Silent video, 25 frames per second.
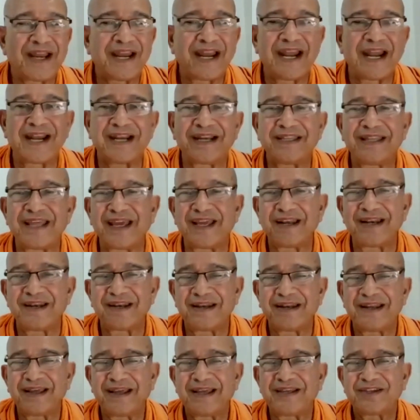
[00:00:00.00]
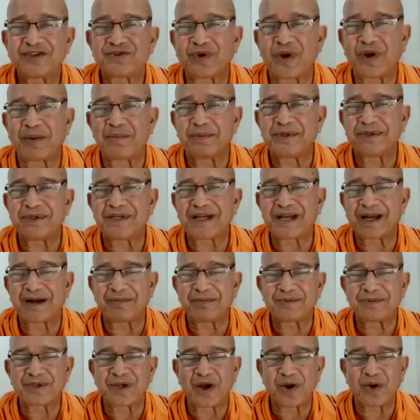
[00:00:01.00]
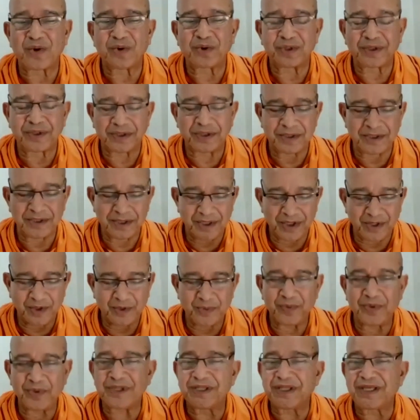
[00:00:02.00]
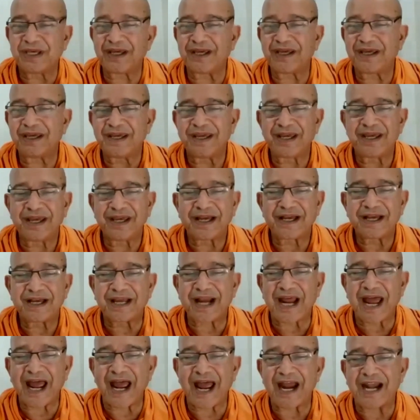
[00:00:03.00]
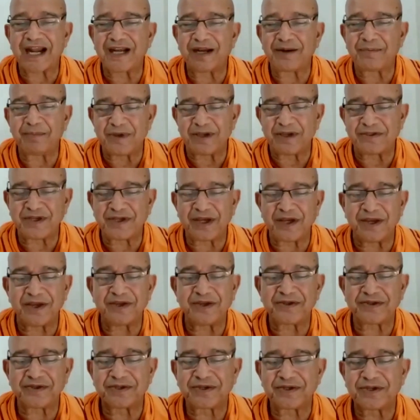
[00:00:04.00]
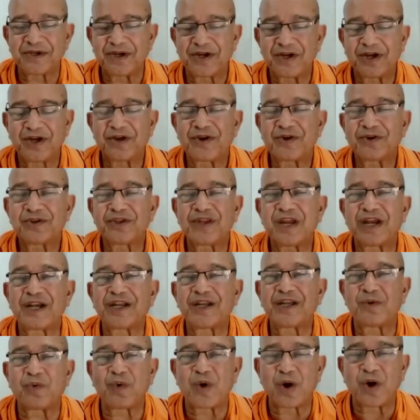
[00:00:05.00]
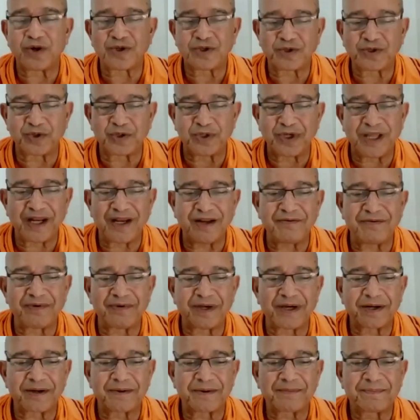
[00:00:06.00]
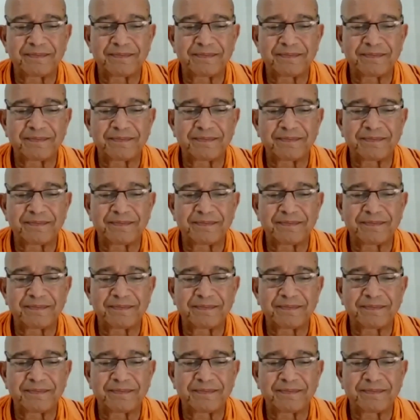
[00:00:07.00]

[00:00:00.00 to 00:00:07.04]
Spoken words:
And then Swamiji comes out with a grand message that he wants to deliver.